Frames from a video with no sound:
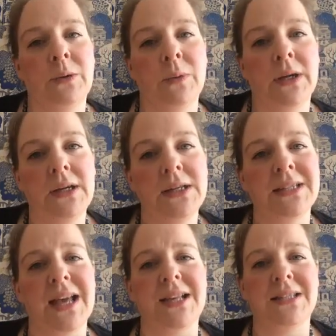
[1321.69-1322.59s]
workers
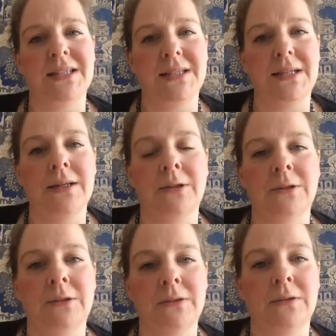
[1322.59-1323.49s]
that are
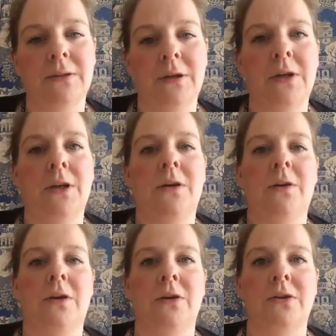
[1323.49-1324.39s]
still
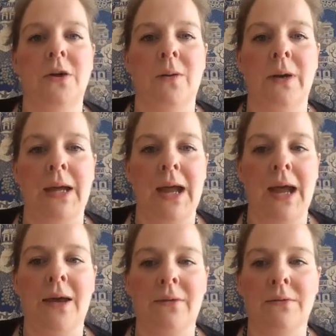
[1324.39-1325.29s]
going
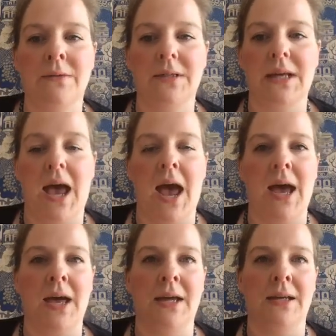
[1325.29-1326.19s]
out
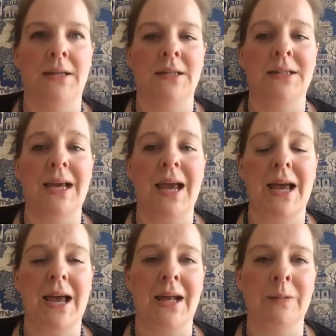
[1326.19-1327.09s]
and
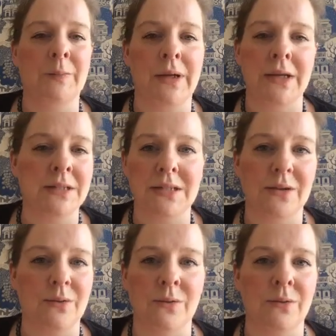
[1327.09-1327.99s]
helping us
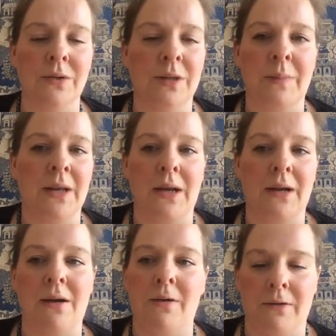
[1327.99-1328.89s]
all. I mean, I
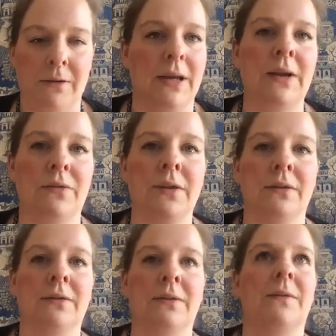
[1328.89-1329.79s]
can't
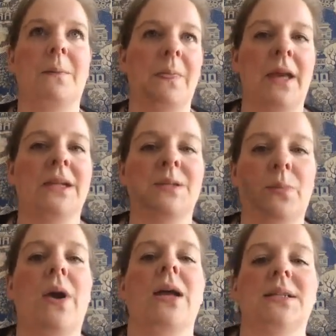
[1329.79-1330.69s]
even
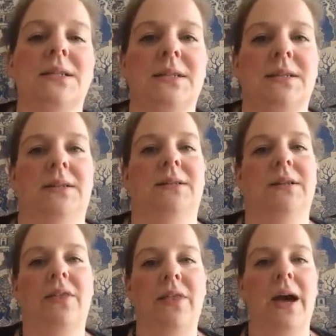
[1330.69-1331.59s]
express
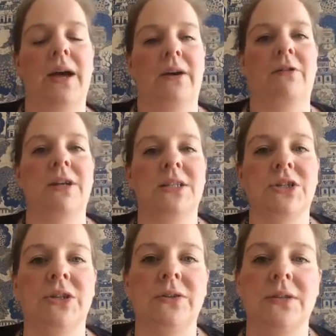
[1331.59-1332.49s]
that
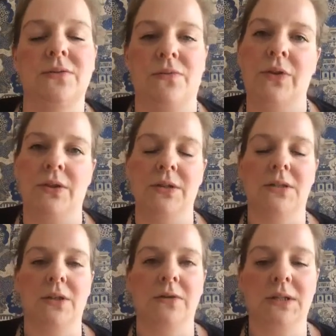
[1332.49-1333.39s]
gratitude
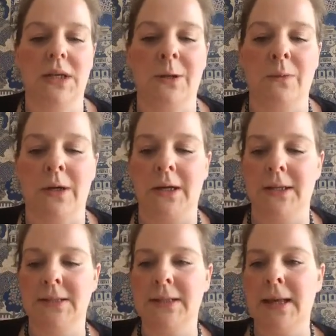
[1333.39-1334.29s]
to those key workers.